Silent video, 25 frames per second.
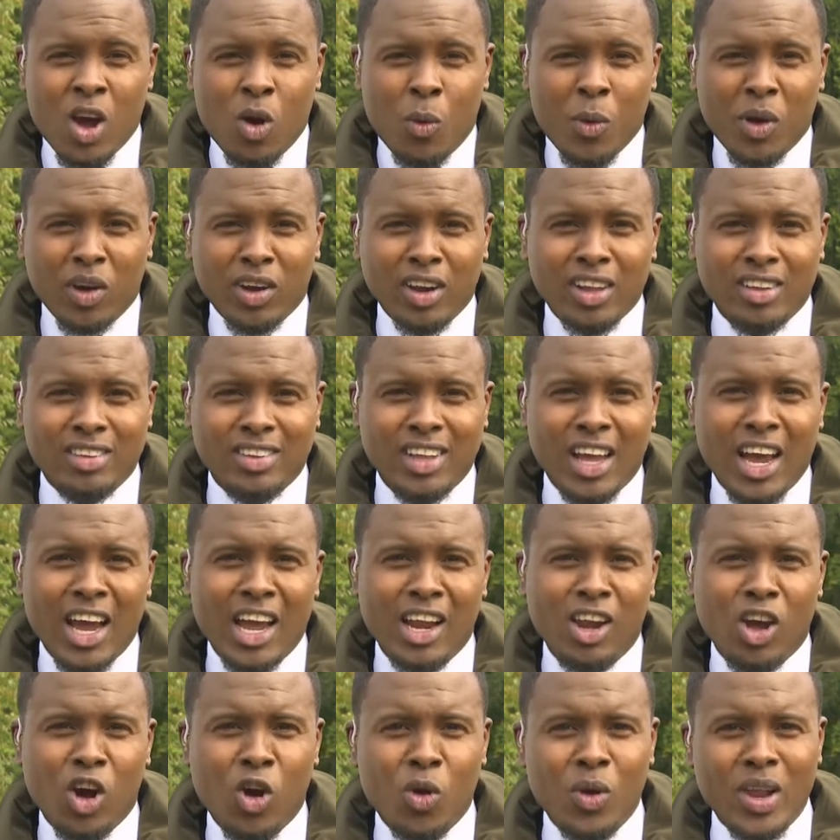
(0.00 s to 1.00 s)
We
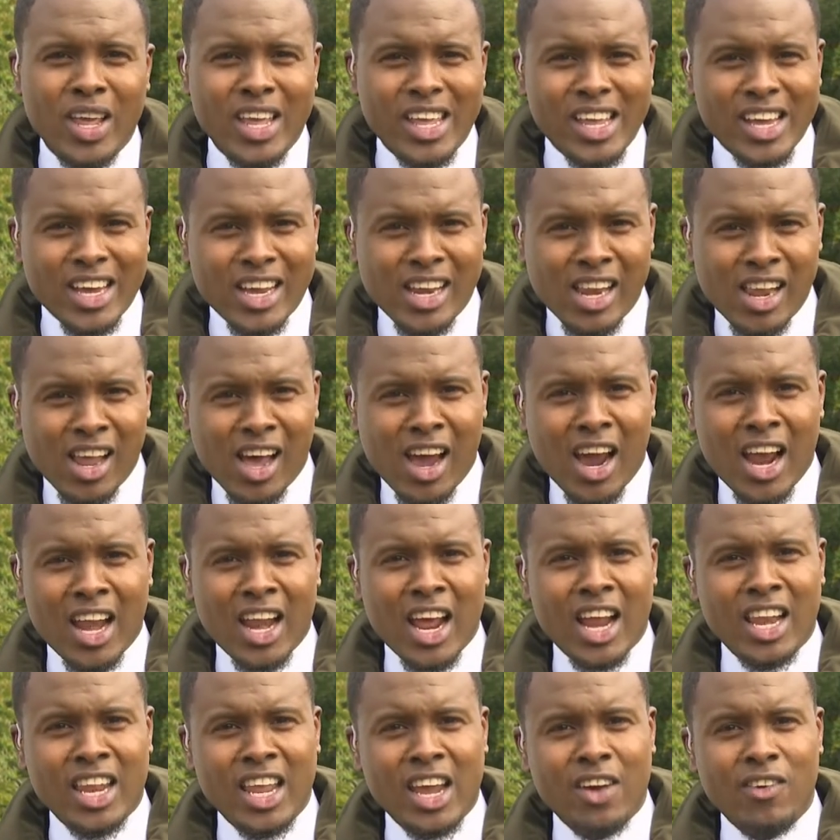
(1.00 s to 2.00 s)
understand only year nine
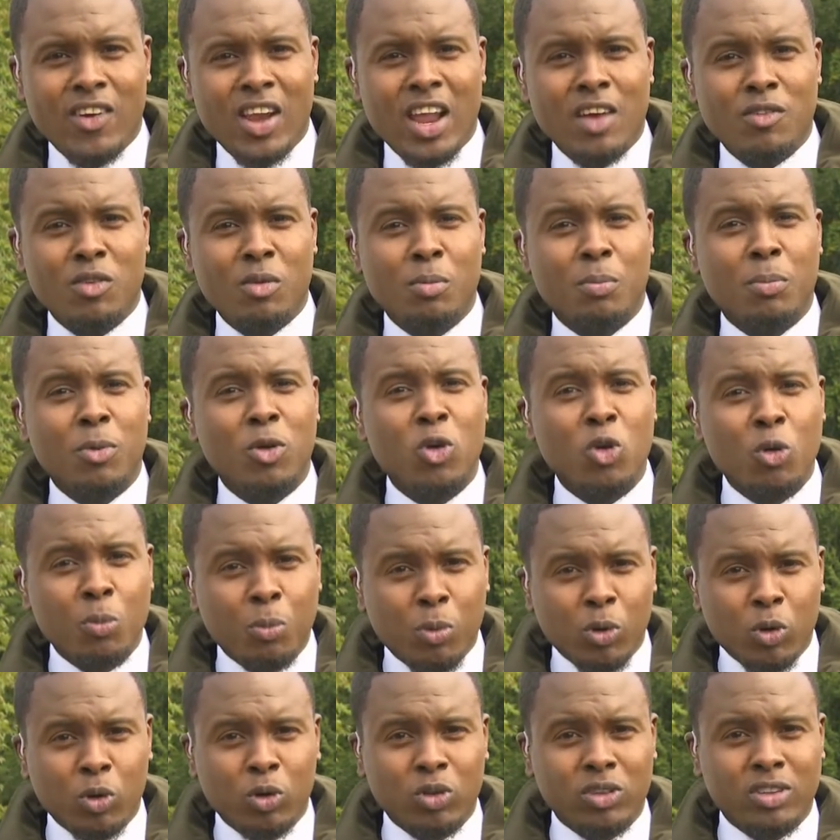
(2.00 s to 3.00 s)
and year 11
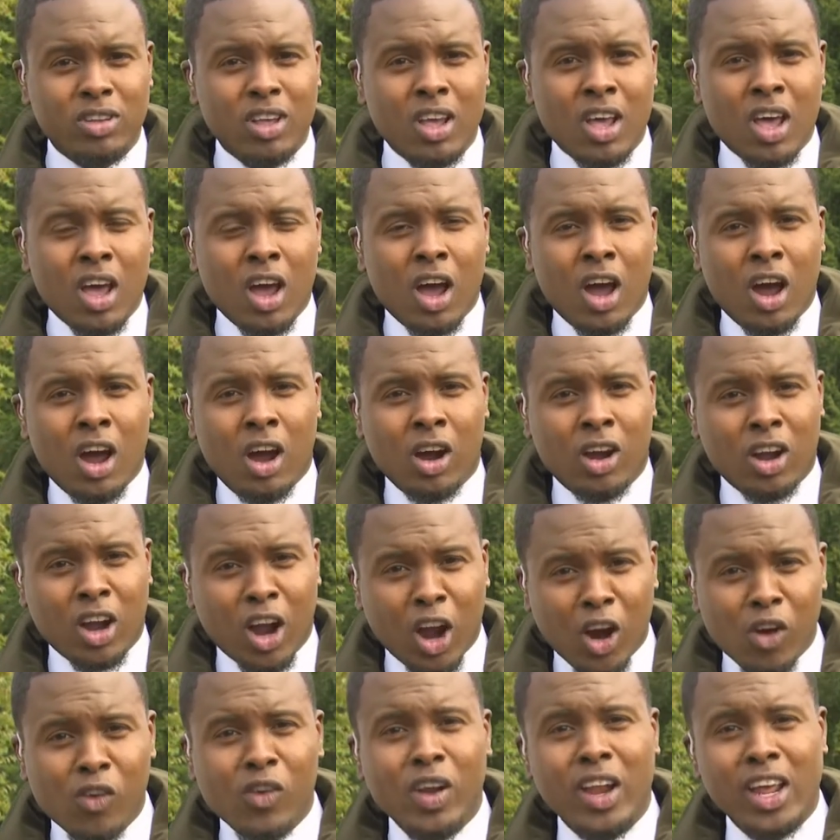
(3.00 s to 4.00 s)
pupils are
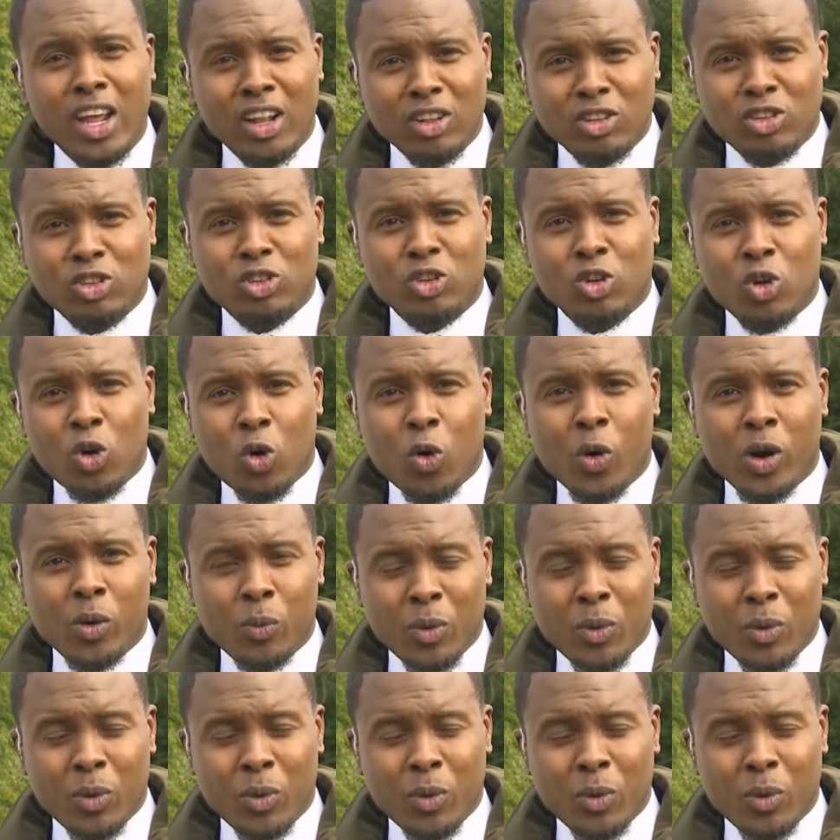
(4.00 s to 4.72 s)
currently in school.